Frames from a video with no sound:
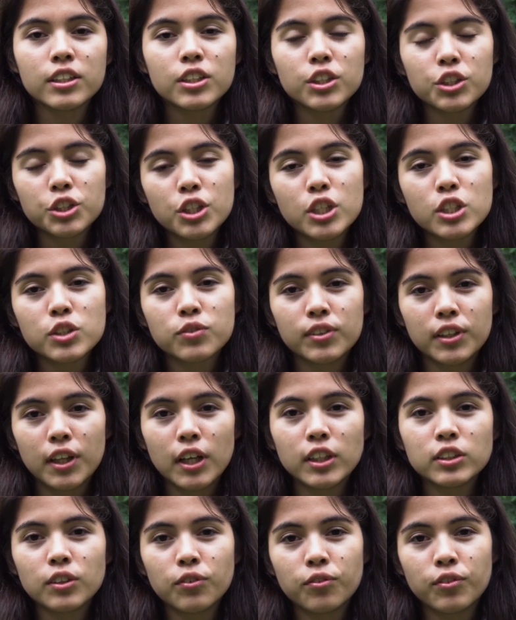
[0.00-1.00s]
Indigenous
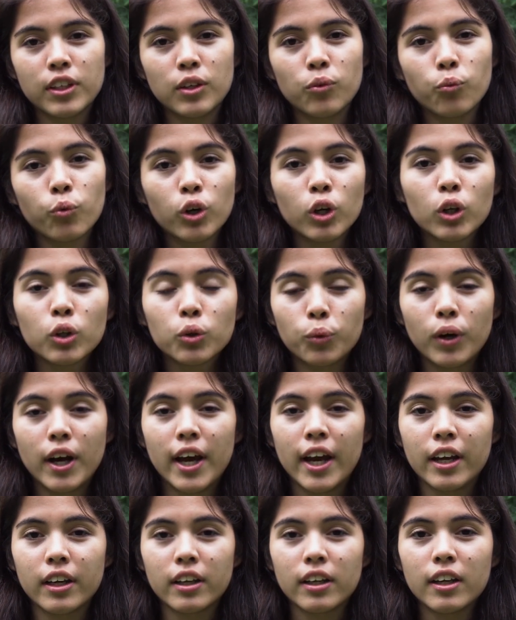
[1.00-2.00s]
philosophy
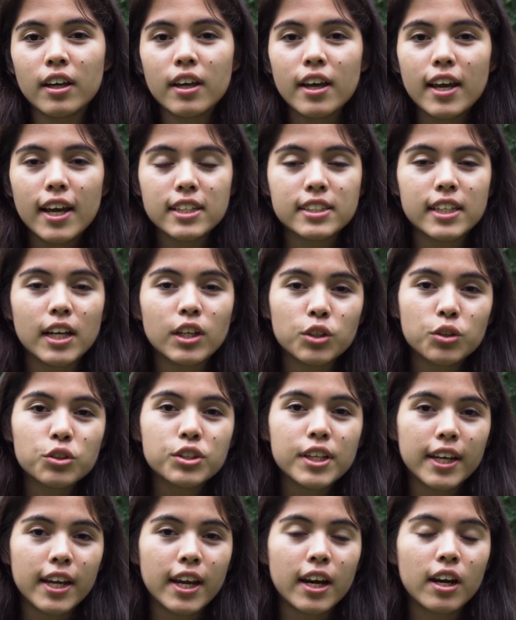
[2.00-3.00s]
worldwide is that you
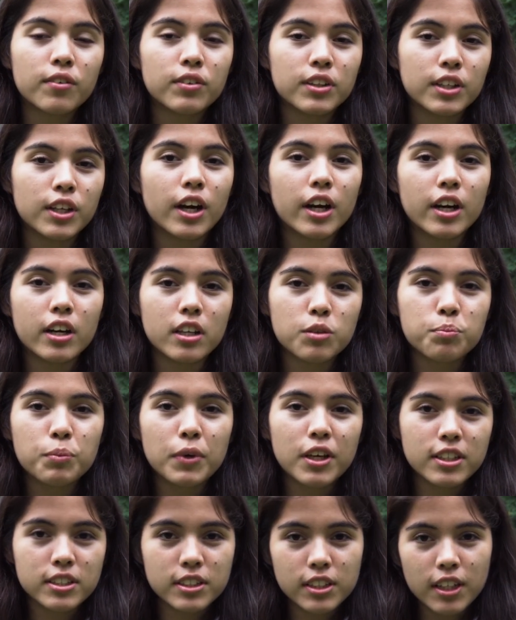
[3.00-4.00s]
take care of the earth
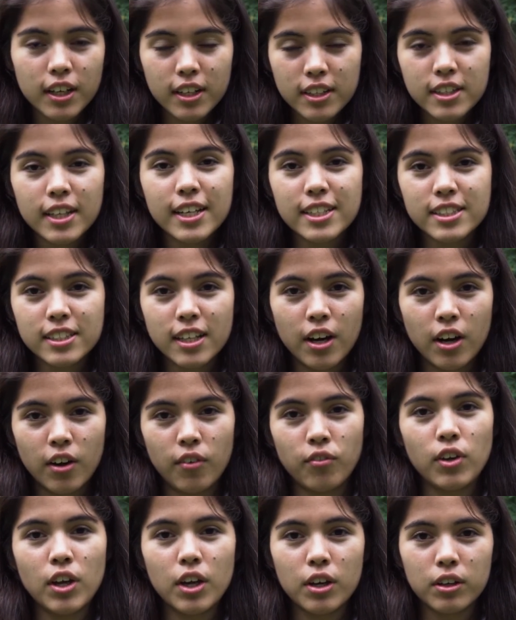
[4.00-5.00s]
because the earth takes care
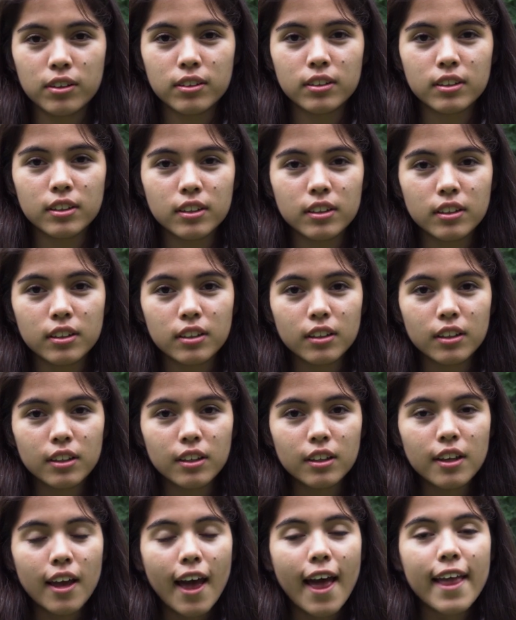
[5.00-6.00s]
of you.
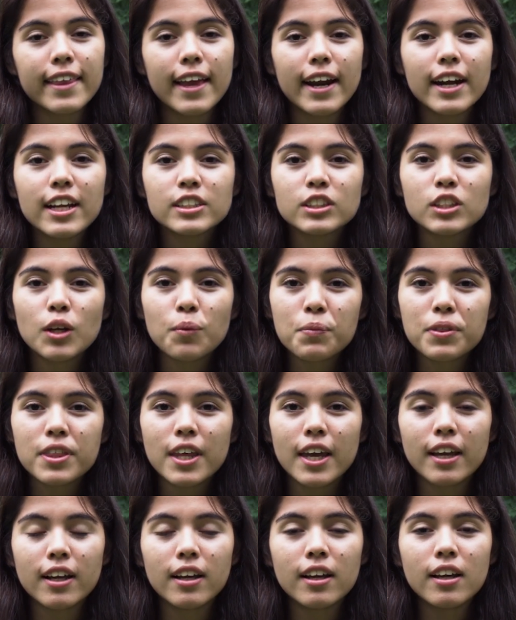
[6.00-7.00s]
And that is
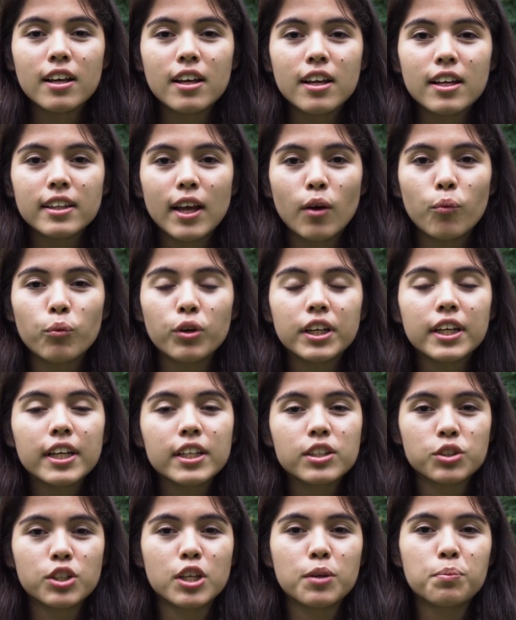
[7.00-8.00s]
something that we
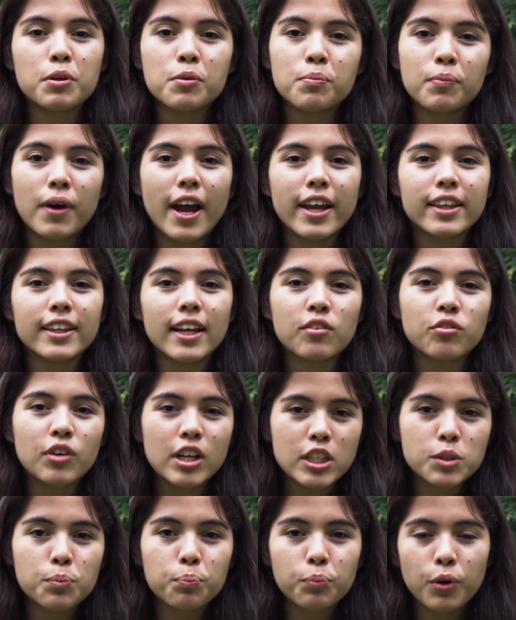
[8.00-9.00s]
need to keep in mind, that
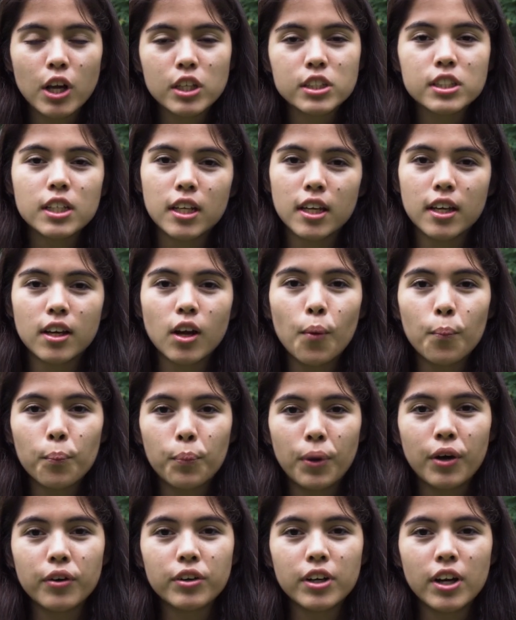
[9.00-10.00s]
reciprocity
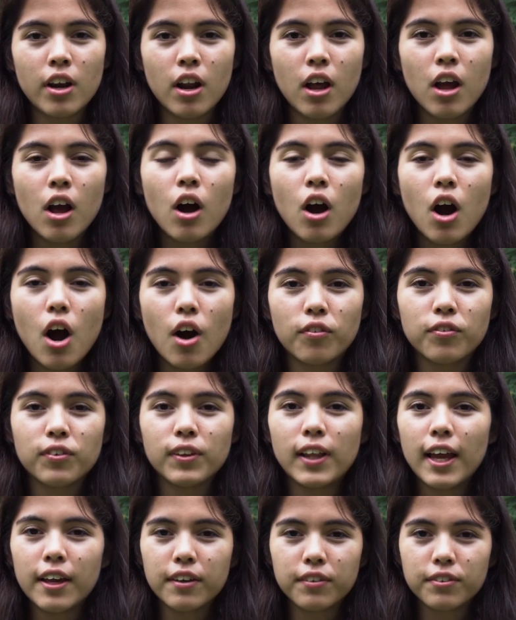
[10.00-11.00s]
component of
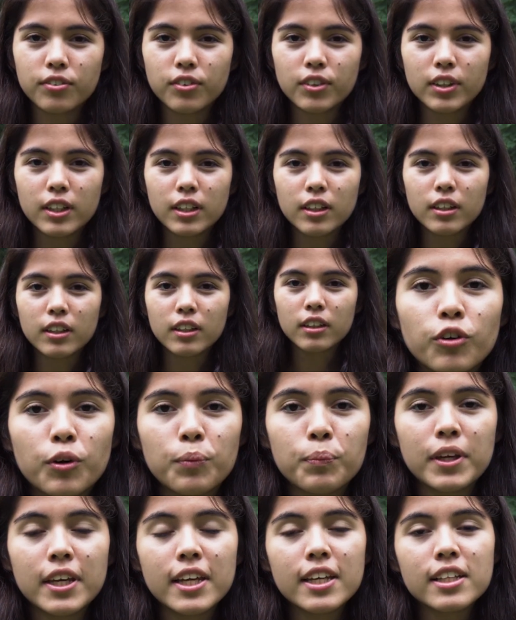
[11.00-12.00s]
life.
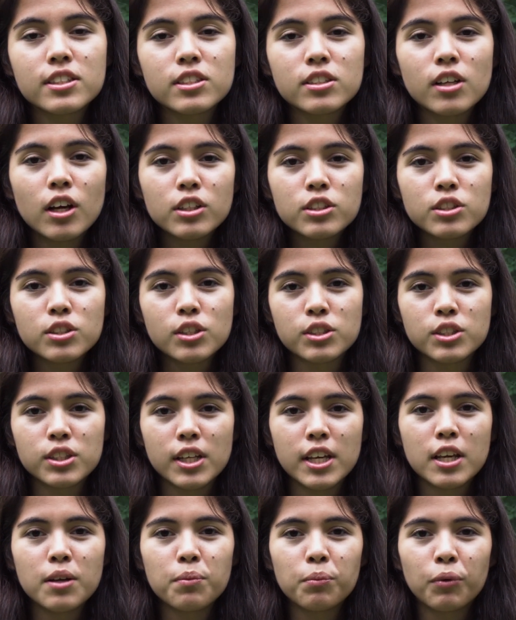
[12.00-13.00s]
For me, it's not
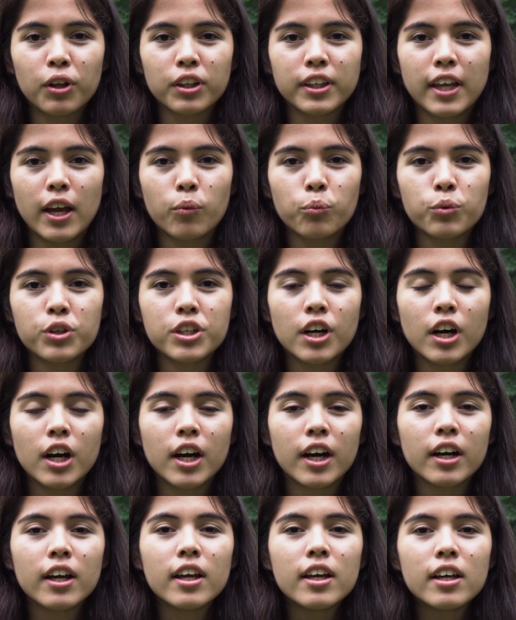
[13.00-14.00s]
sustainable that we
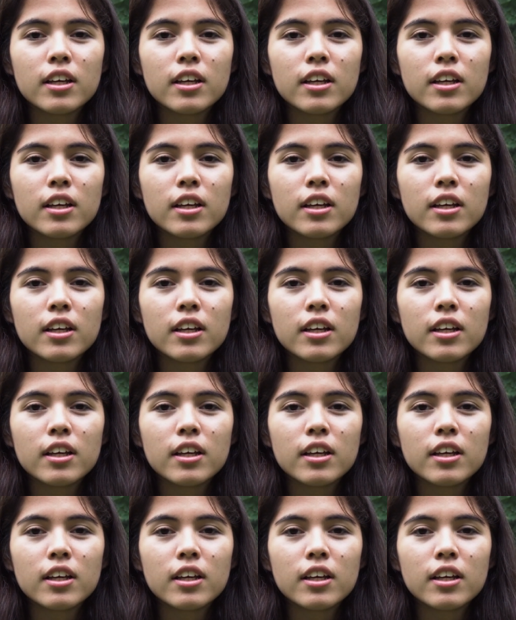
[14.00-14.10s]
are